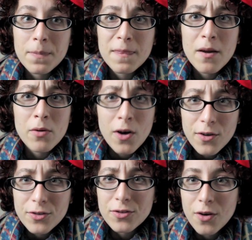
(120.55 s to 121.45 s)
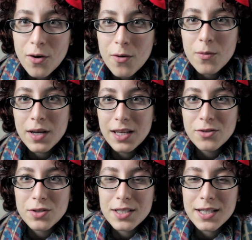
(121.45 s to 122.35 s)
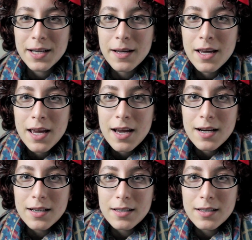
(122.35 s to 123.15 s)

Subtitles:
They were all so interesting.